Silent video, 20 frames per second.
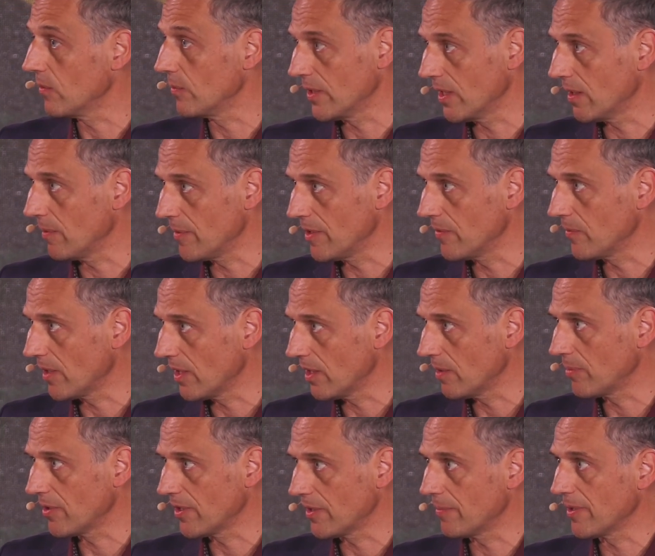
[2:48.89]
we are meanwhile a
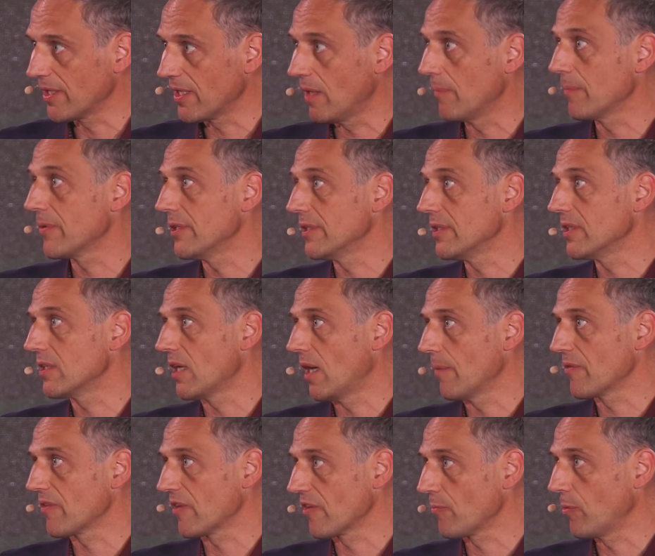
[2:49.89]
pretty big company,
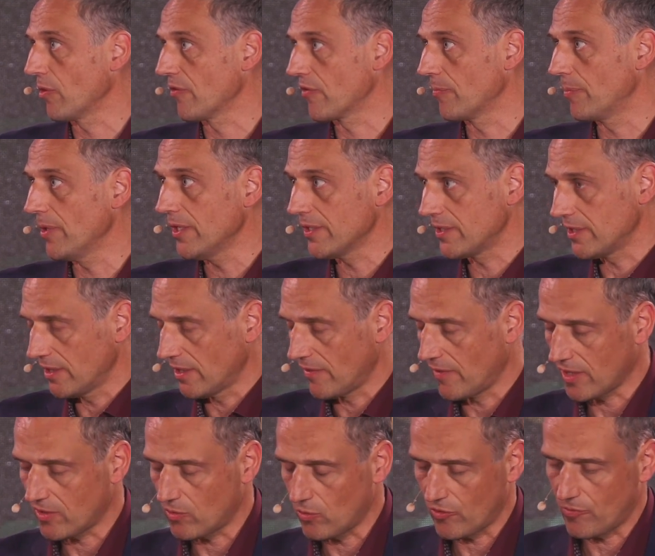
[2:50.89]
comes responsibility, and
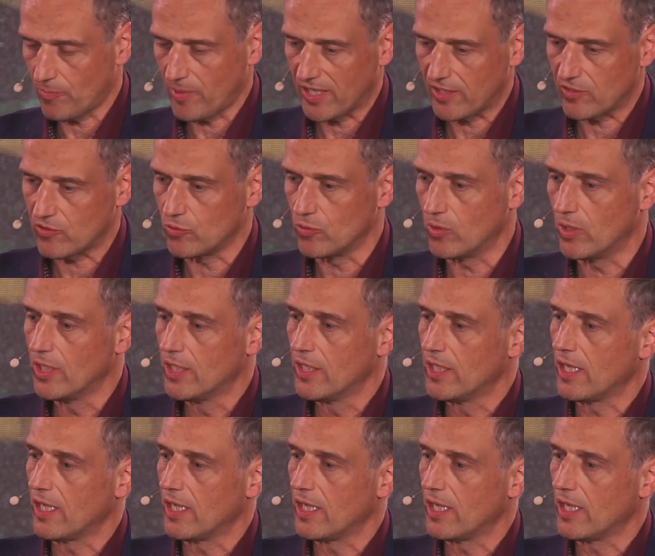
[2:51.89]
that goes back to